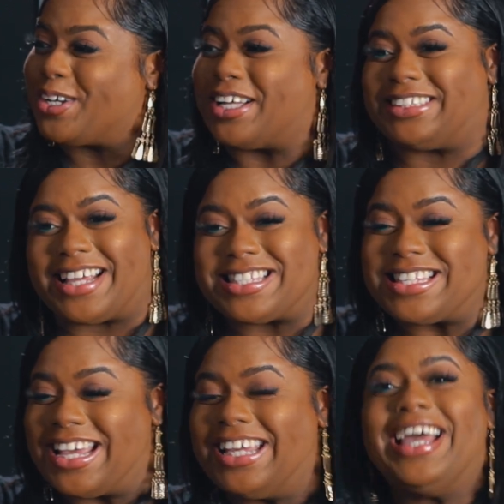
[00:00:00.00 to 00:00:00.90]

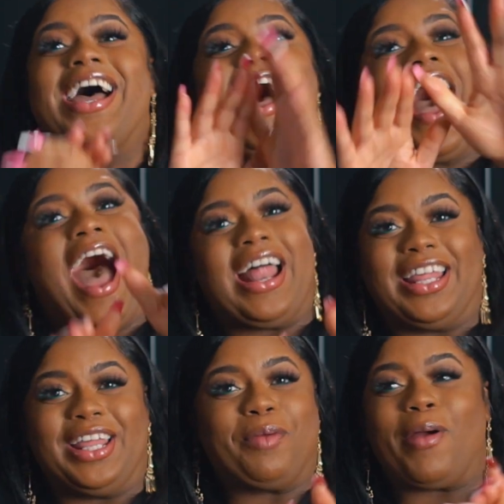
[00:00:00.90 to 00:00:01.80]
assistant, I
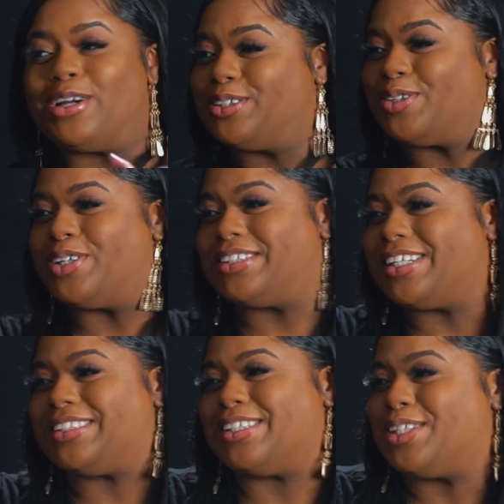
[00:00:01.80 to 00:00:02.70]
need a personal assistant.